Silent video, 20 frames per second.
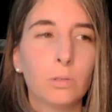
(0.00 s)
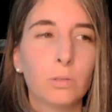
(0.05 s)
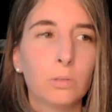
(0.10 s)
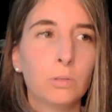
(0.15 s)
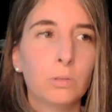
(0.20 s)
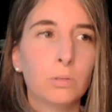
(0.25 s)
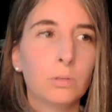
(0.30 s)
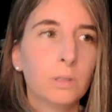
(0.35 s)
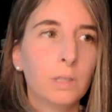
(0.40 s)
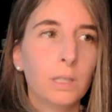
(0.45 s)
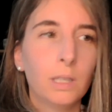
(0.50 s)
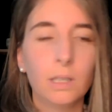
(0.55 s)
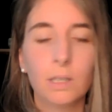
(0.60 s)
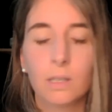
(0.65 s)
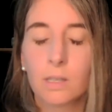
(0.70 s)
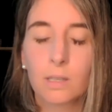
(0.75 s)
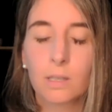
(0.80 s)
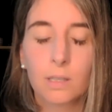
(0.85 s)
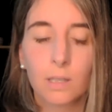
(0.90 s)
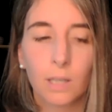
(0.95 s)
who
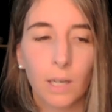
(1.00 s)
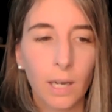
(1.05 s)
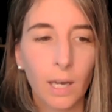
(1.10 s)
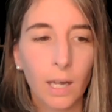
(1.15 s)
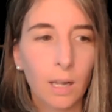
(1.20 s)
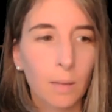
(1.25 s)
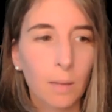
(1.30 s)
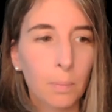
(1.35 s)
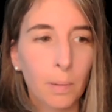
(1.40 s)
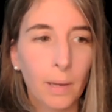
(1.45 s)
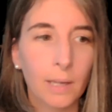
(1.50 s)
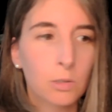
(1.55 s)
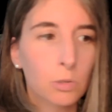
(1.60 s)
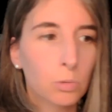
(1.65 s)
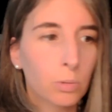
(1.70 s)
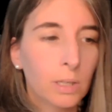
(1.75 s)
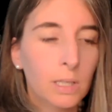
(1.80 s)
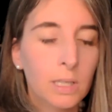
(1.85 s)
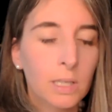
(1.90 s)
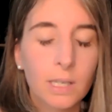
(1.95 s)
needs help at
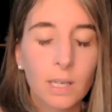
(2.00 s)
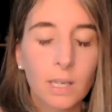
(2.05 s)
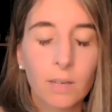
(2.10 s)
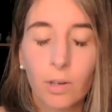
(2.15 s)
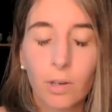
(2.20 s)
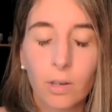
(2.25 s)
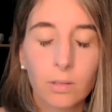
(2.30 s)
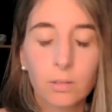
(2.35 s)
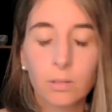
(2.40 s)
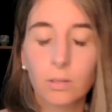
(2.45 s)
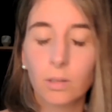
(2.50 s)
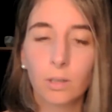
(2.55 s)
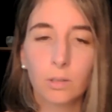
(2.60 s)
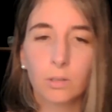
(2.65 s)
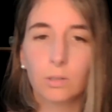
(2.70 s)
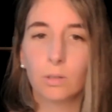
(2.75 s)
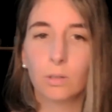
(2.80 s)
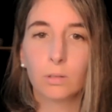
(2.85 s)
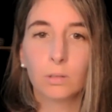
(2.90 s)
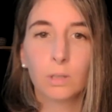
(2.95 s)
27,
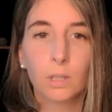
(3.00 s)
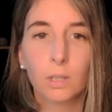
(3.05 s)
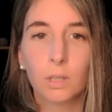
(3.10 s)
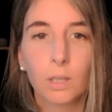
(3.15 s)
you know,